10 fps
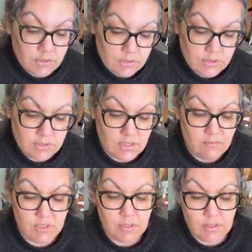And just
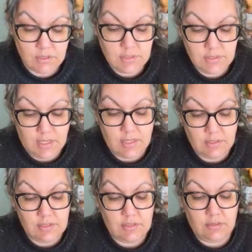come in and sand
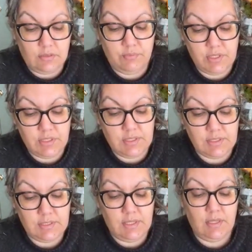these little pieces